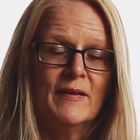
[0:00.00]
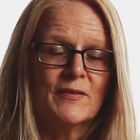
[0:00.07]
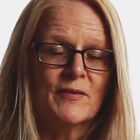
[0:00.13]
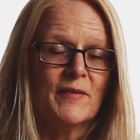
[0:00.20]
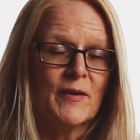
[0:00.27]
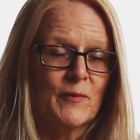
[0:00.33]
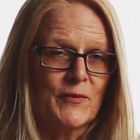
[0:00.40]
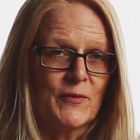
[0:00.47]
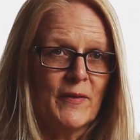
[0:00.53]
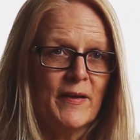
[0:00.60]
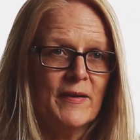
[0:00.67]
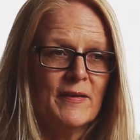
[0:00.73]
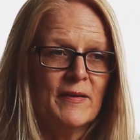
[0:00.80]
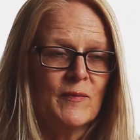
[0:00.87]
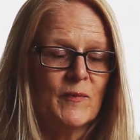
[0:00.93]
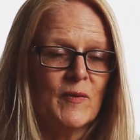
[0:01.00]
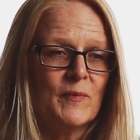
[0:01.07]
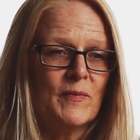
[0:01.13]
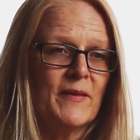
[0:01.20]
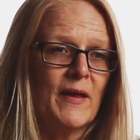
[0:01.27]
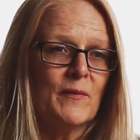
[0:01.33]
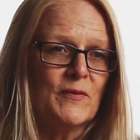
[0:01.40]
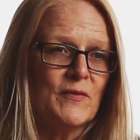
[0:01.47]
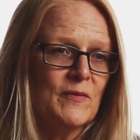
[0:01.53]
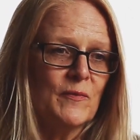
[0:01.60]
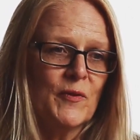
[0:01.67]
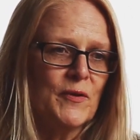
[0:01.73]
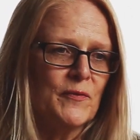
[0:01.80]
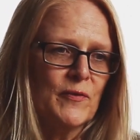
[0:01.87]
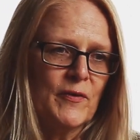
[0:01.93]
So that was great, and we, that was a
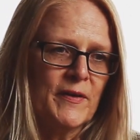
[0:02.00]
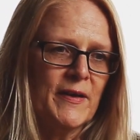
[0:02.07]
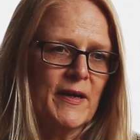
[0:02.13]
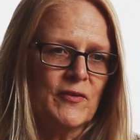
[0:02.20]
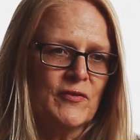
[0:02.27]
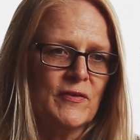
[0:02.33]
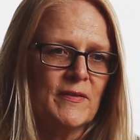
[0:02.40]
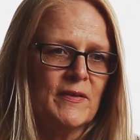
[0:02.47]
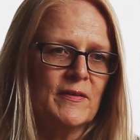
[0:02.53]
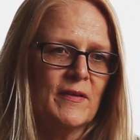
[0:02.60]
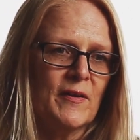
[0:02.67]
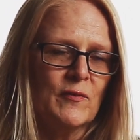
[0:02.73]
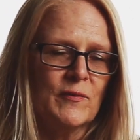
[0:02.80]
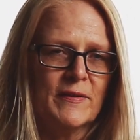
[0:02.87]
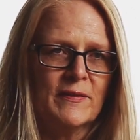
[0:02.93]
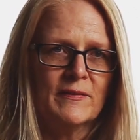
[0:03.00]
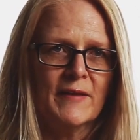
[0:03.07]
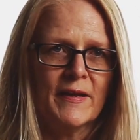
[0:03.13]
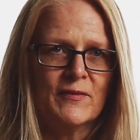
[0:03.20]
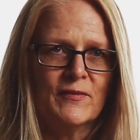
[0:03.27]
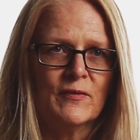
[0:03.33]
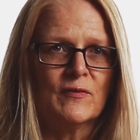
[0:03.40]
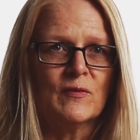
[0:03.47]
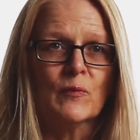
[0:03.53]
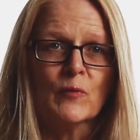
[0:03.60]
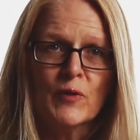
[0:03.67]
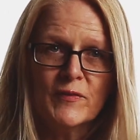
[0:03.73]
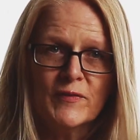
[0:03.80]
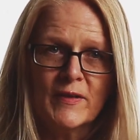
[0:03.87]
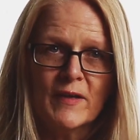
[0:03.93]
wonderful connection that not only led to some
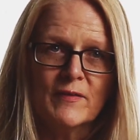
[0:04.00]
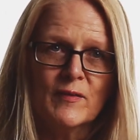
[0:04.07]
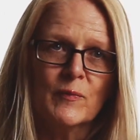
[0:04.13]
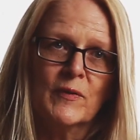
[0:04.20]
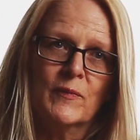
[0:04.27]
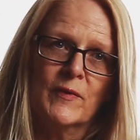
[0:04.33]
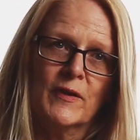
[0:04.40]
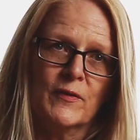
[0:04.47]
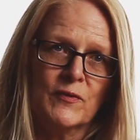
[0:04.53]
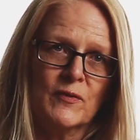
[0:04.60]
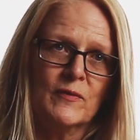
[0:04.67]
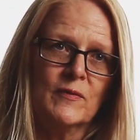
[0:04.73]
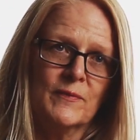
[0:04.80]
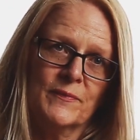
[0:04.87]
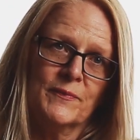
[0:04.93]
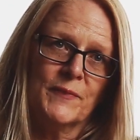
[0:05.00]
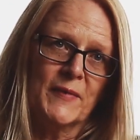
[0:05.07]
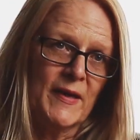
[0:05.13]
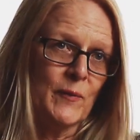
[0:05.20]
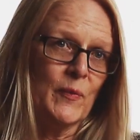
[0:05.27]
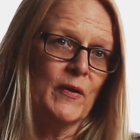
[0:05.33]
work together, but we also became